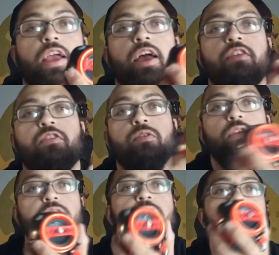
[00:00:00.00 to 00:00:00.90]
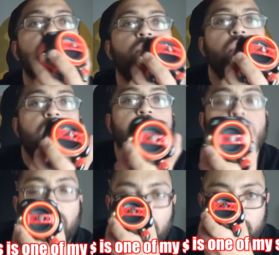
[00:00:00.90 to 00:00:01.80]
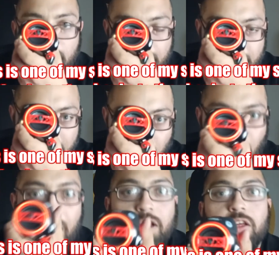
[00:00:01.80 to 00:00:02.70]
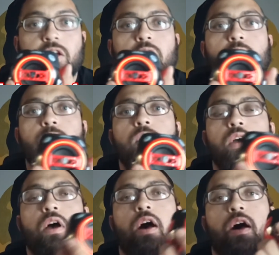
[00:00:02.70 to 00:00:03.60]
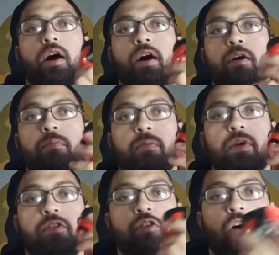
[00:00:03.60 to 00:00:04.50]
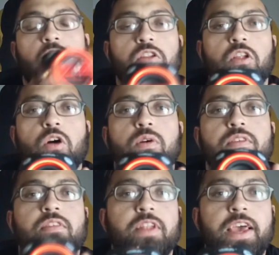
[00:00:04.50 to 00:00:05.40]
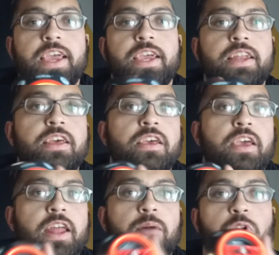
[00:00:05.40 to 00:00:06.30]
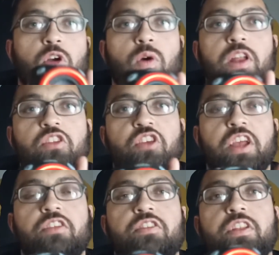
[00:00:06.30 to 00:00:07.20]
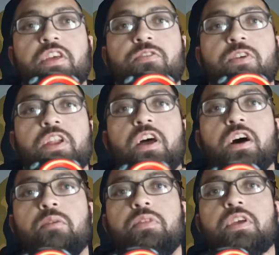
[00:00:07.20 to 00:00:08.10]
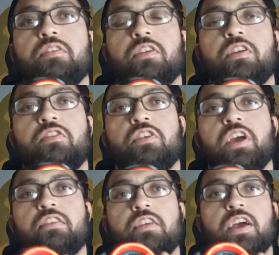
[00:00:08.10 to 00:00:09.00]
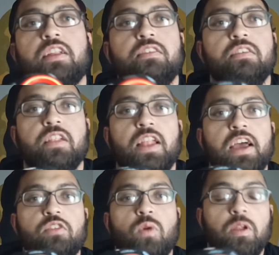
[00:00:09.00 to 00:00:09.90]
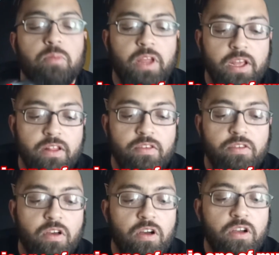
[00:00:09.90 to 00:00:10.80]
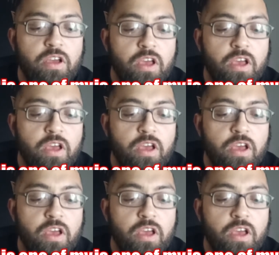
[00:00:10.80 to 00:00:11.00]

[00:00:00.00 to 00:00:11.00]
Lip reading: guys, so this is a song that I did a while ago. It's called Lois Lane, and I'm gonna go ahead and change the different things on here so you guys can kind of see the lights while I'm playing this song.